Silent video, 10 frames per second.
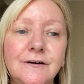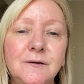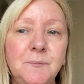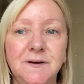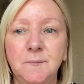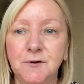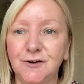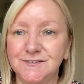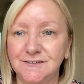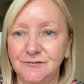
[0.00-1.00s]
And
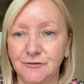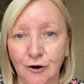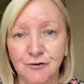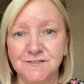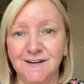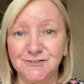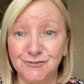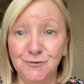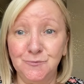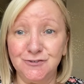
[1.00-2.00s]
because if you've got to add
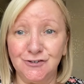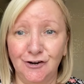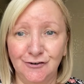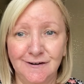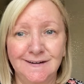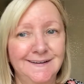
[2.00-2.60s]
too much on,